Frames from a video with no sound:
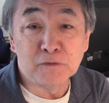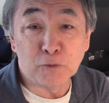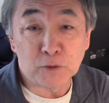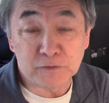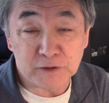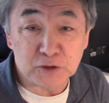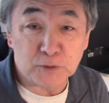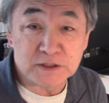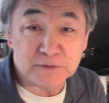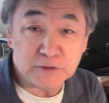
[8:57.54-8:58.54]
for the
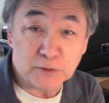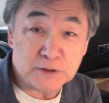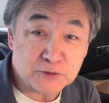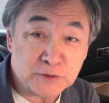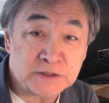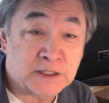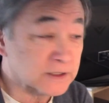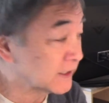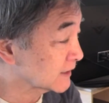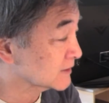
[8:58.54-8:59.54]
Victoria Symphony Orchestra's
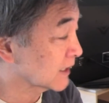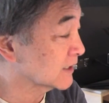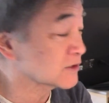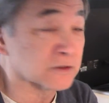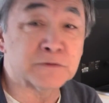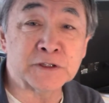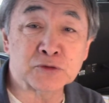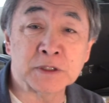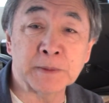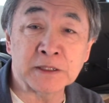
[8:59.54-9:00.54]
next concert
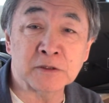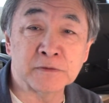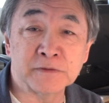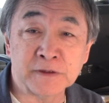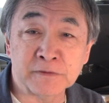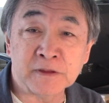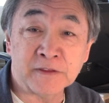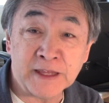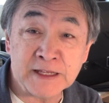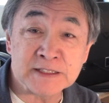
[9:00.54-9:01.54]
featuring the Beethoven Fifth.
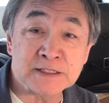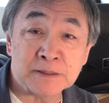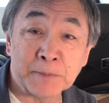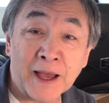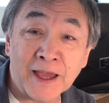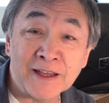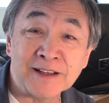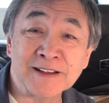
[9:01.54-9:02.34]
Thanks. Bye.